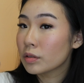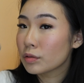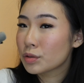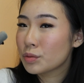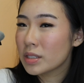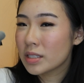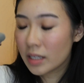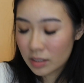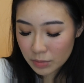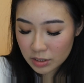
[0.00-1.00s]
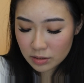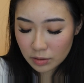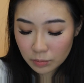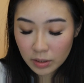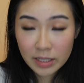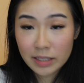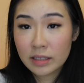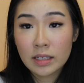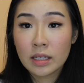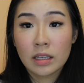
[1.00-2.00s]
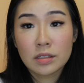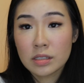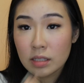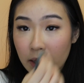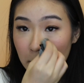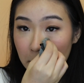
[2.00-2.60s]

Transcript: know, squeeze it as much as I want. I'm just like,